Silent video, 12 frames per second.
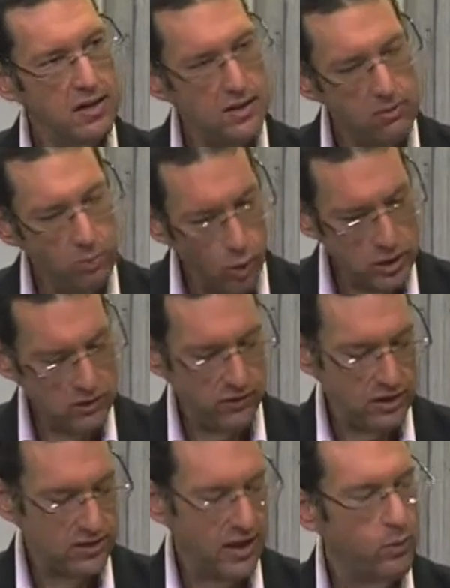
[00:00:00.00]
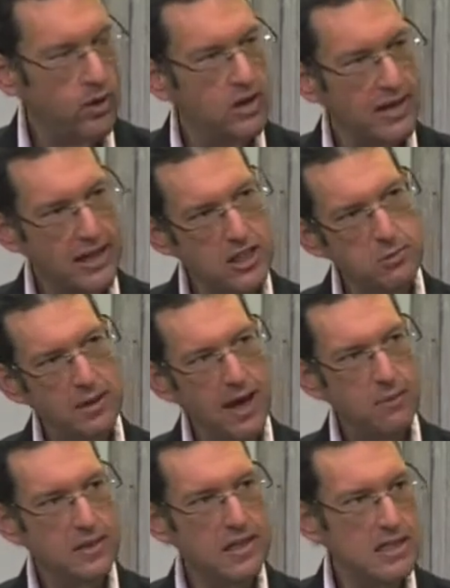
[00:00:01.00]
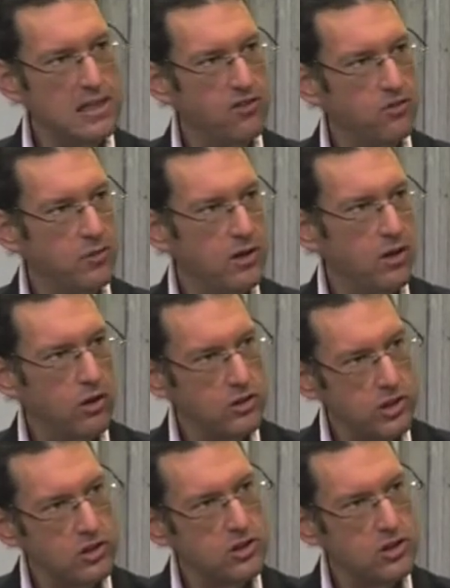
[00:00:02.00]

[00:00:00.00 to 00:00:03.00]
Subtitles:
the more difficult they were, it actually became easier for me to hold on